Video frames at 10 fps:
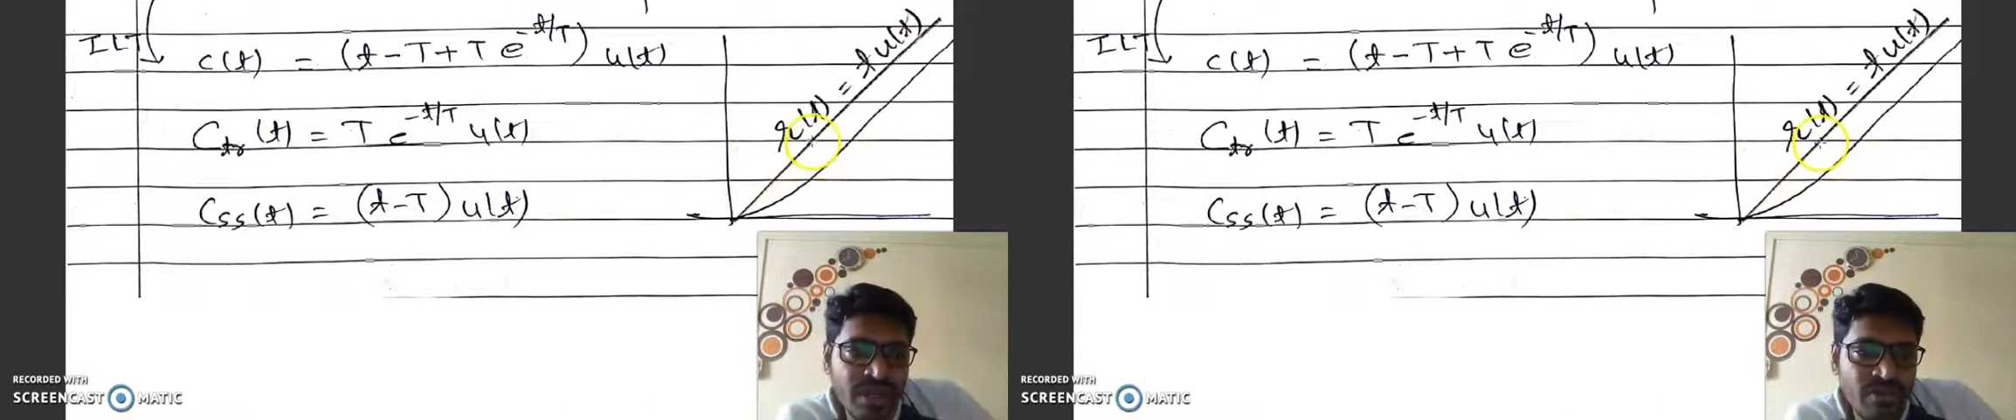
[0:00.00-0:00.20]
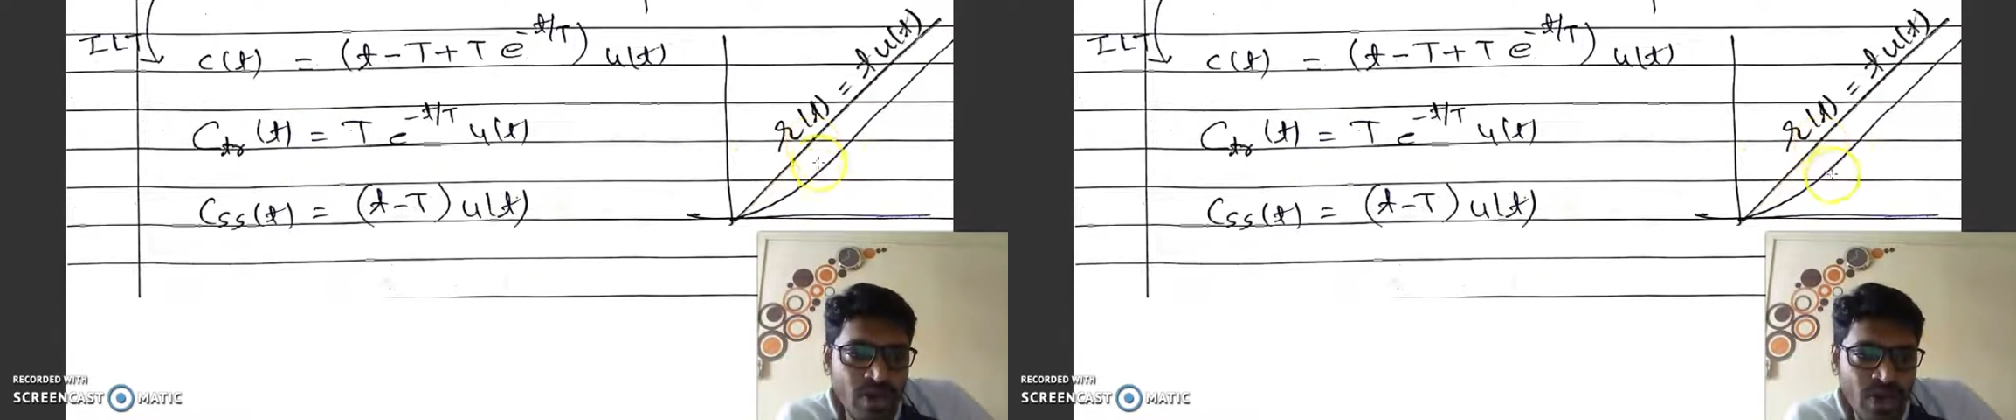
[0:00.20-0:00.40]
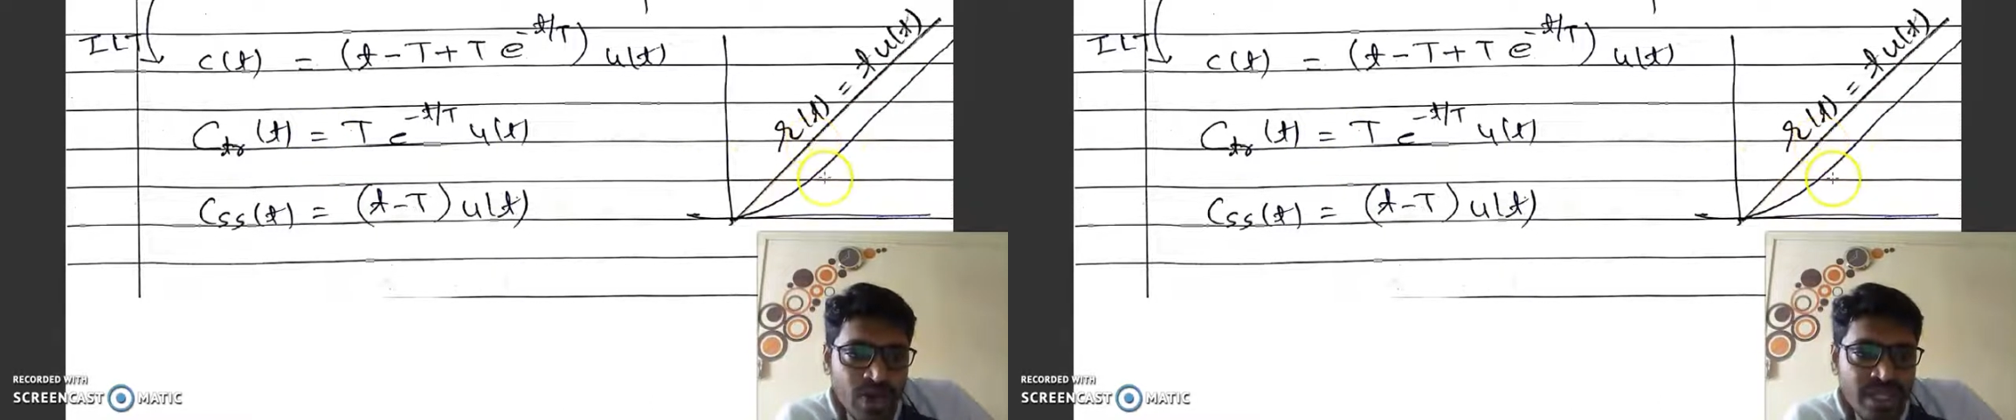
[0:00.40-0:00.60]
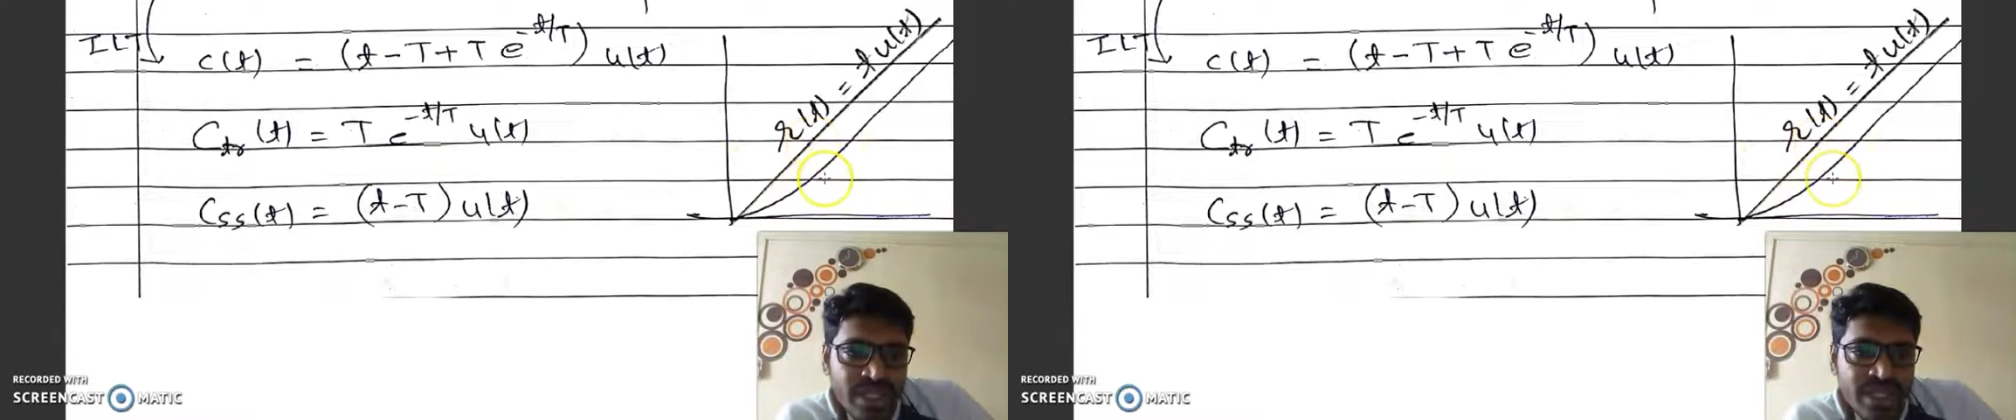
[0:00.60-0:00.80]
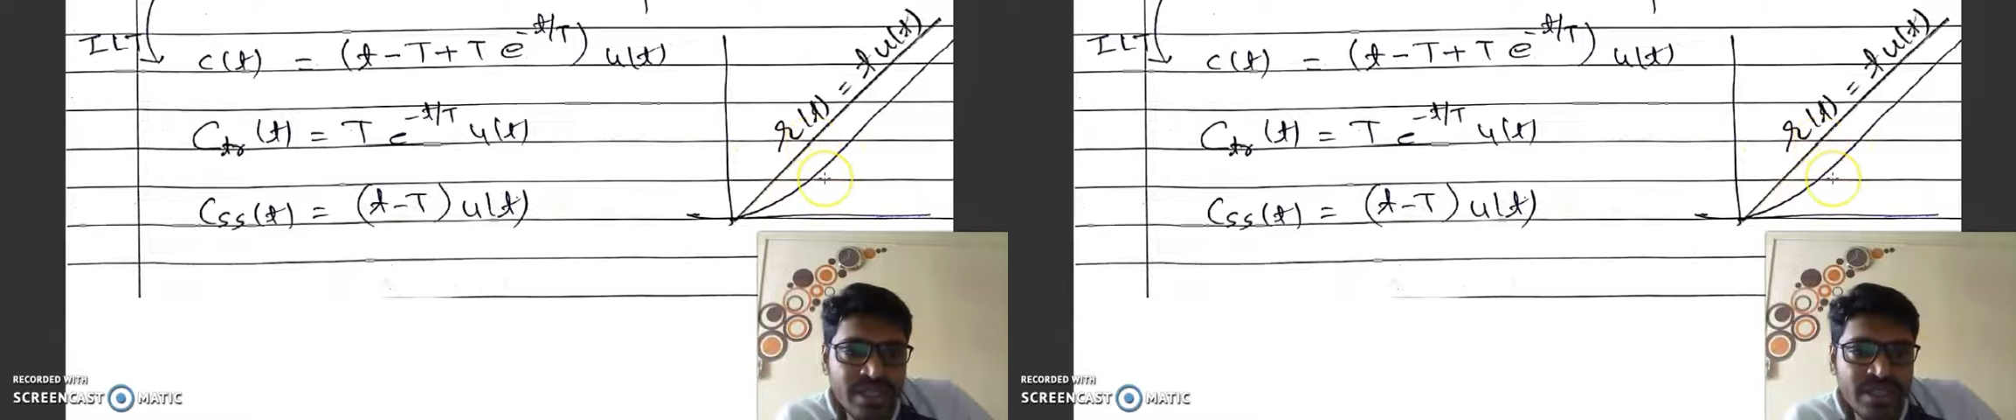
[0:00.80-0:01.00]
following
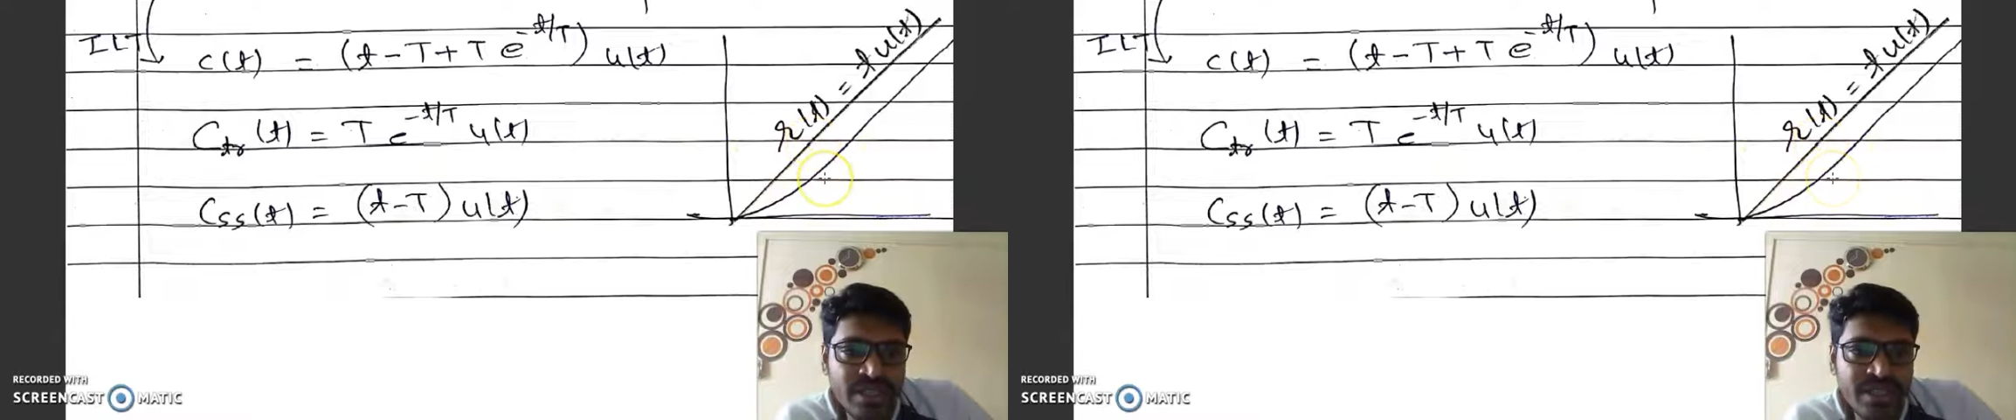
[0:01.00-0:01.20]
this